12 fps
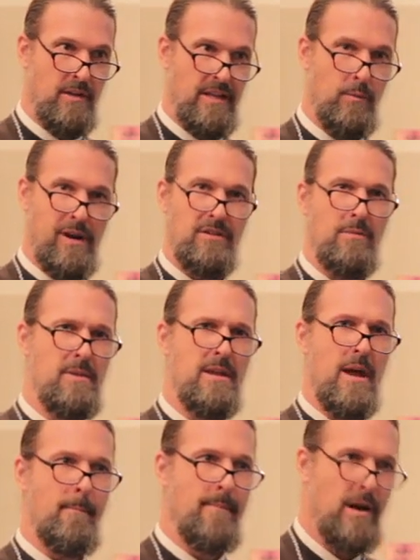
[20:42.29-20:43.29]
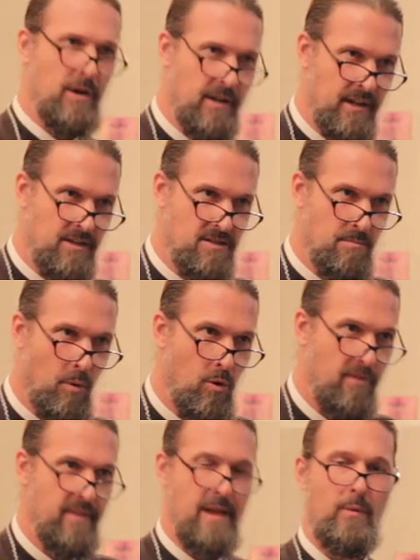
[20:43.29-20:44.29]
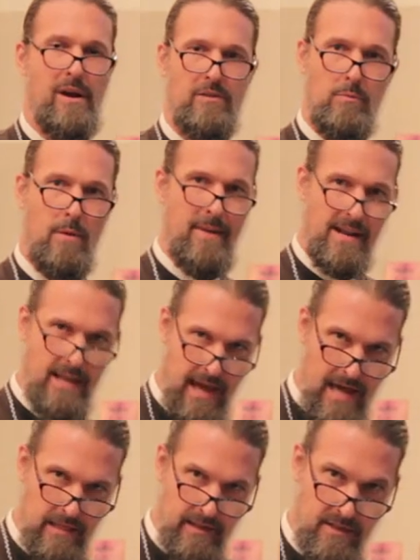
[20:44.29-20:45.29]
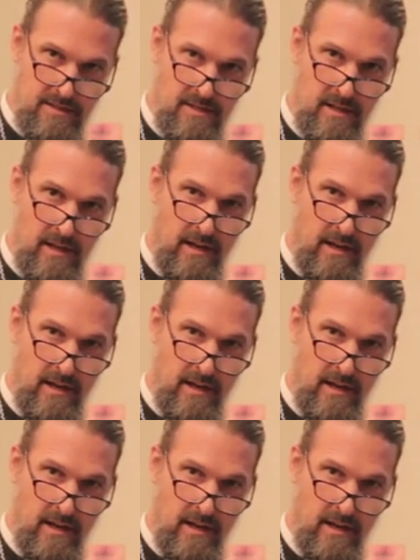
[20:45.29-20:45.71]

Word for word: They wanted to be Americans more than they wanted to remain Catholics.